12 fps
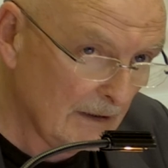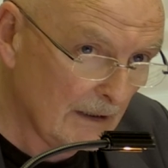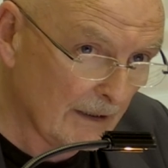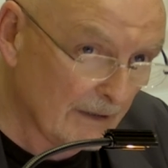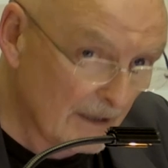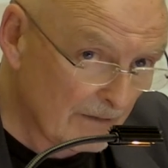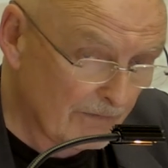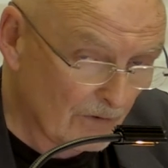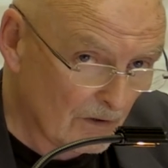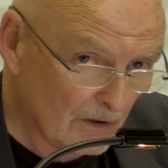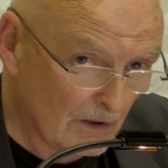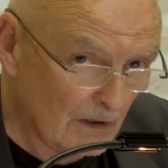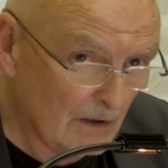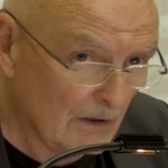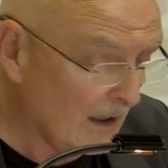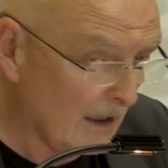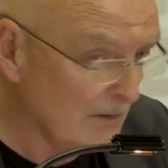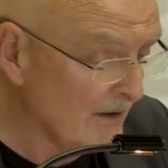and therefore,
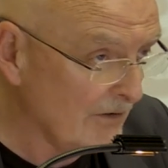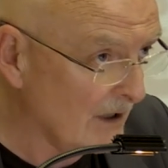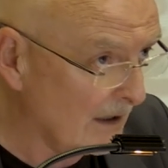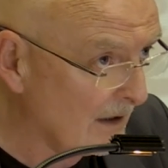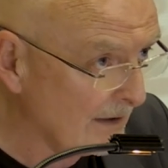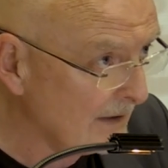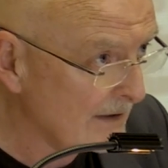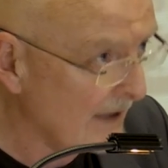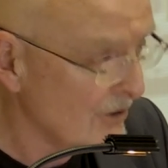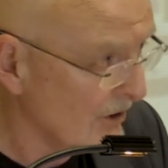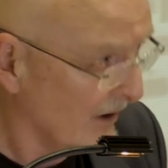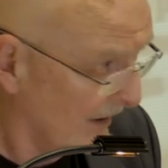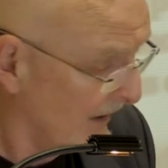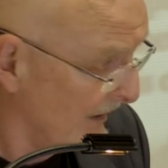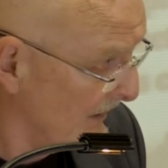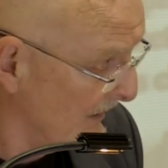however unintentionally,